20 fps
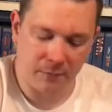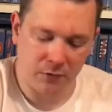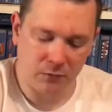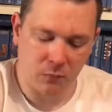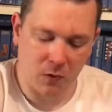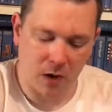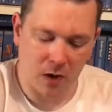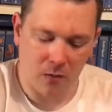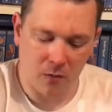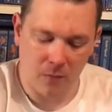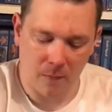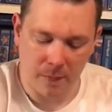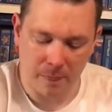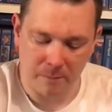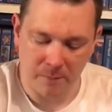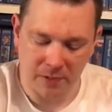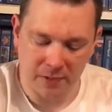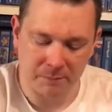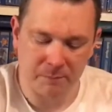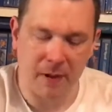as well,
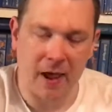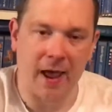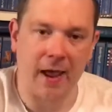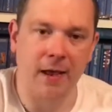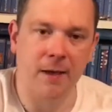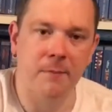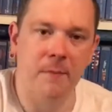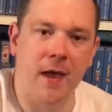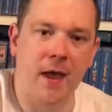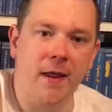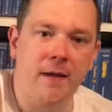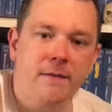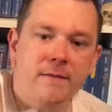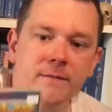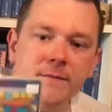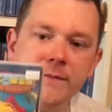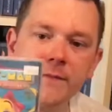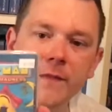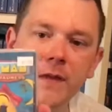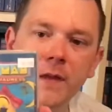Miss Pac-Man.
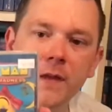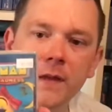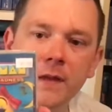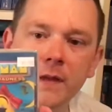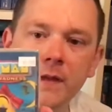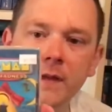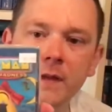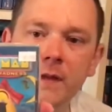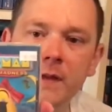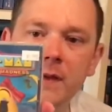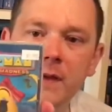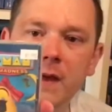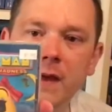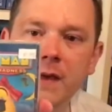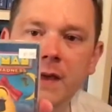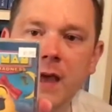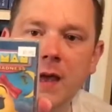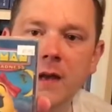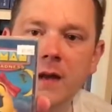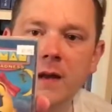
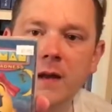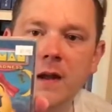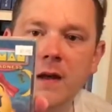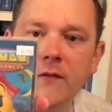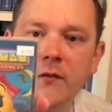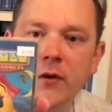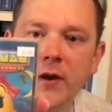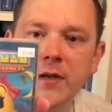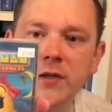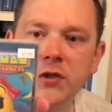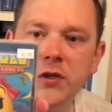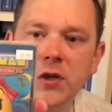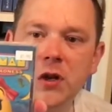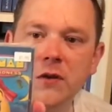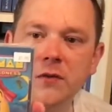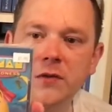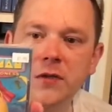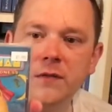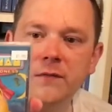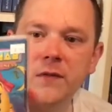Again, another
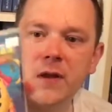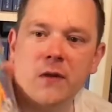exclusive.